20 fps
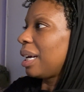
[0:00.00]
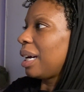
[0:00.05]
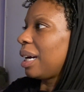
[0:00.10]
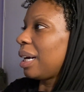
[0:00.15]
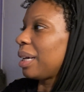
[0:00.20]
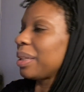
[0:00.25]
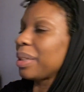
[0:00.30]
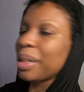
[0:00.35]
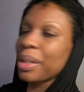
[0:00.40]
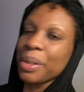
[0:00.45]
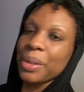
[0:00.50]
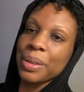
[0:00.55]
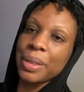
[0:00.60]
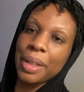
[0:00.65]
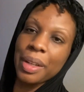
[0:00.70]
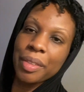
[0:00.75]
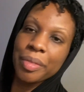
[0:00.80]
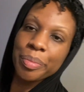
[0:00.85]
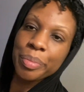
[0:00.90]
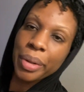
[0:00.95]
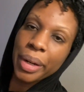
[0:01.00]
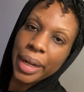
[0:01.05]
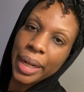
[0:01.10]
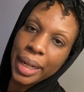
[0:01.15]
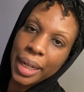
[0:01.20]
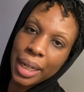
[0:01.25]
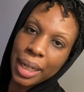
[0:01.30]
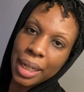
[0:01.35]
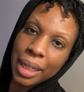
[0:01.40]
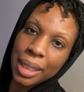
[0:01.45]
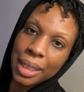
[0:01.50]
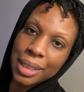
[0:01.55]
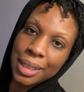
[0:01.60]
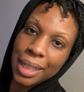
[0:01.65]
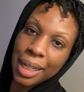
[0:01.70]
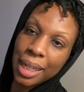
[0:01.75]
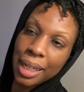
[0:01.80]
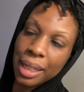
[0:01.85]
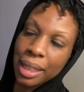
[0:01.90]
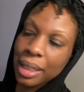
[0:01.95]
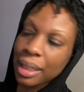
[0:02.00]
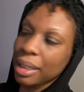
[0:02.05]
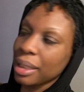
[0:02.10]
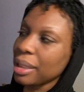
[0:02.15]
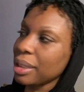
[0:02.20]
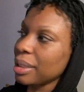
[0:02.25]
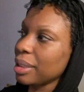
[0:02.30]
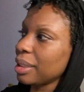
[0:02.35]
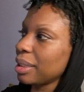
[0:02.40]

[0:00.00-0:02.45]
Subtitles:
Another day of praying done.